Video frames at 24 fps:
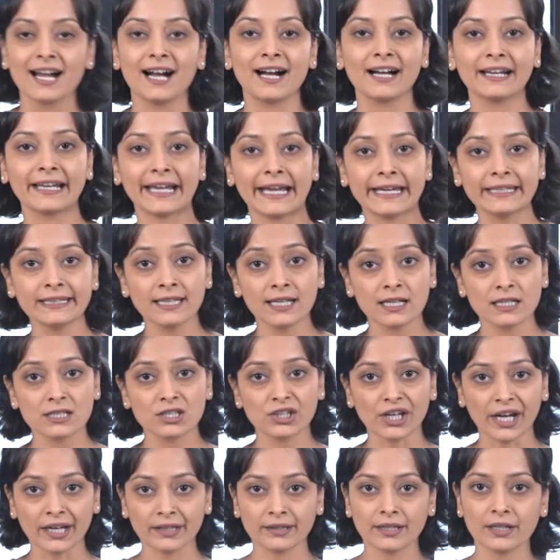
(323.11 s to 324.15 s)
Again,
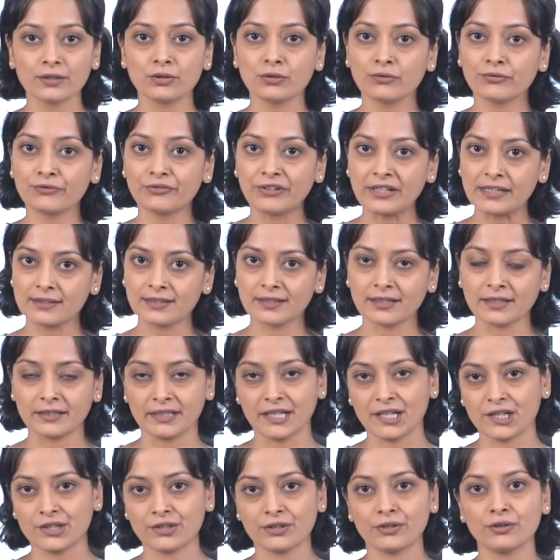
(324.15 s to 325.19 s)
check that you feel the
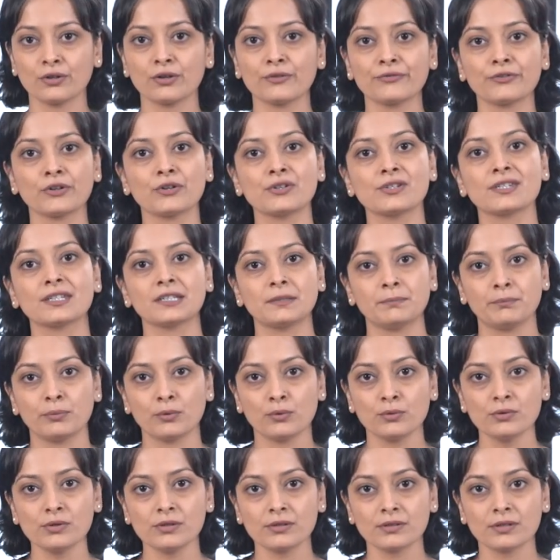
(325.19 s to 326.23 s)
connection of your sit
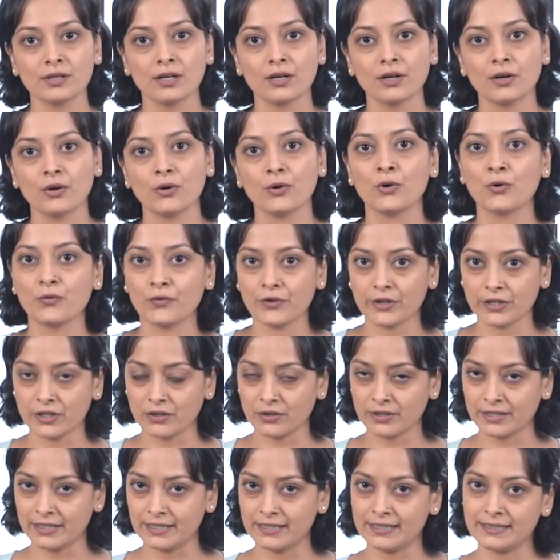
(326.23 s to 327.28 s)
bones over
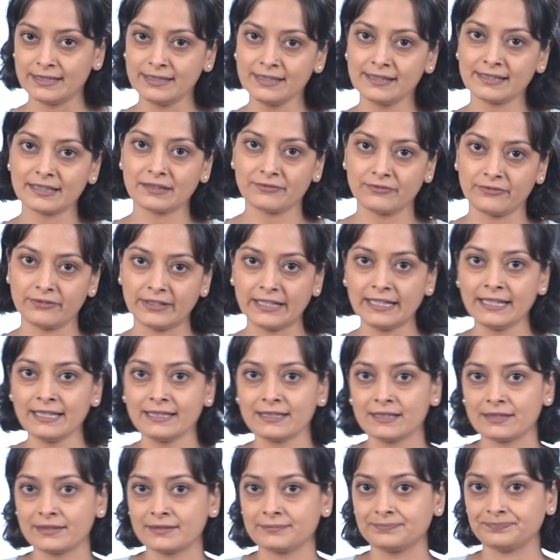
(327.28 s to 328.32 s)
your heels and
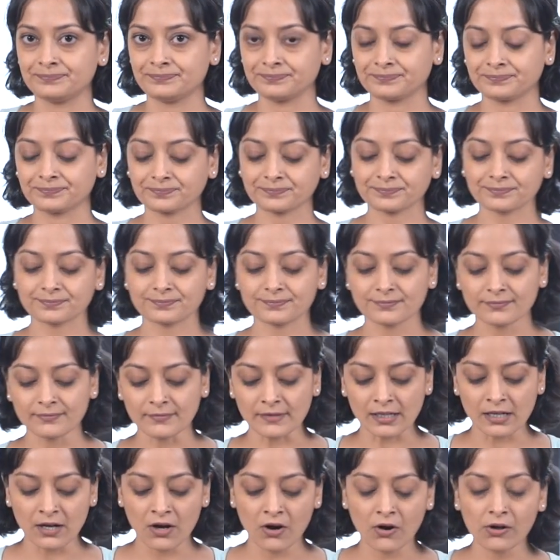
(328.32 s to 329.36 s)
feet.
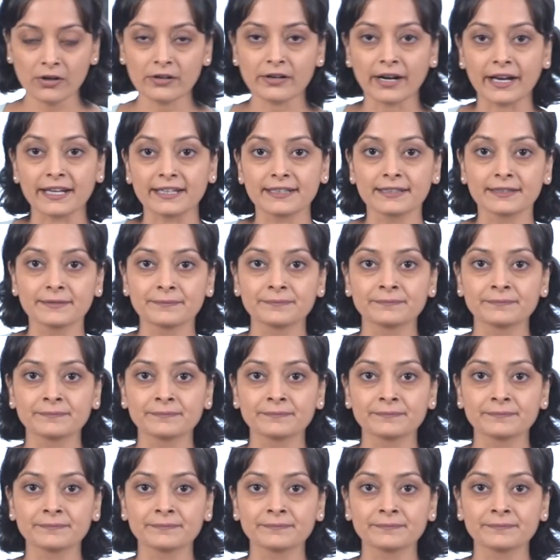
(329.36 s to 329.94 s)
Alright.